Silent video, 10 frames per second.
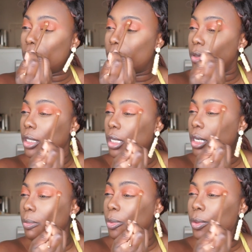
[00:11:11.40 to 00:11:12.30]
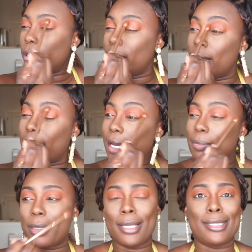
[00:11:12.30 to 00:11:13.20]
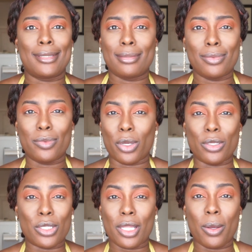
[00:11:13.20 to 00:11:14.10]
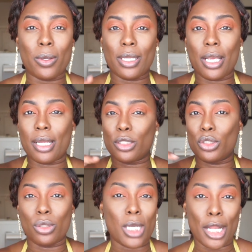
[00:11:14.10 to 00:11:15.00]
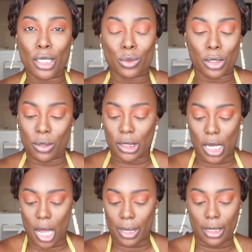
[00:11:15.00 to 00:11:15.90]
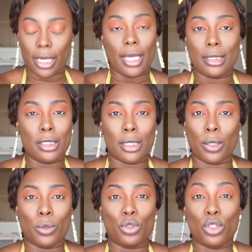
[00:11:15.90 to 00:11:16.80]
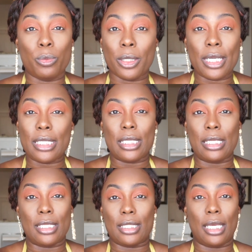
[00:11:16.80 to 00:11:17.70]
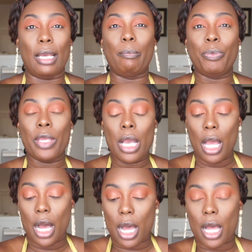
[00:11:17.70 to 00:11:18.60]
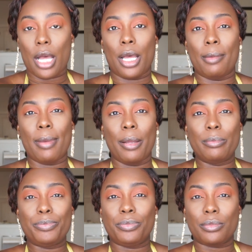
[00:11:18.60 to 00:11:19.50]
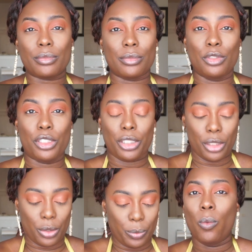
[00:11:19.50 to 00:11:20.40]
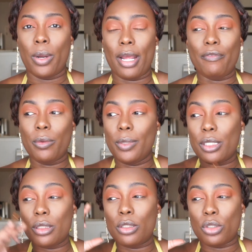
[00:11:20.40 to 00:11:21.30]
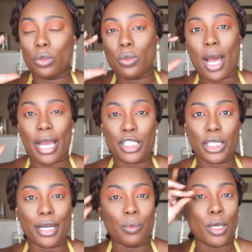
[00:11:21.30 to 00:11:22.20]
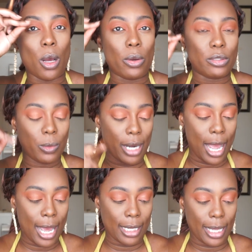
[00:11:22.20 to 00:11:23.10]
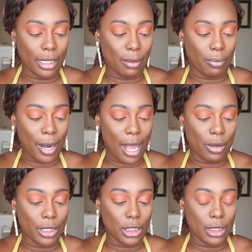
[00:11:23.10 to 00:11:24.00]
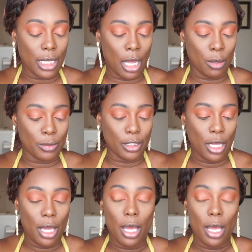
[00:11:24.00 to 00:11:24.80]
Bringing it up pretty high, because those are the only two colors we're using on the lid. So super easy to do. Whenever we do eyeshadow, we always want to highlight the brow. It just helps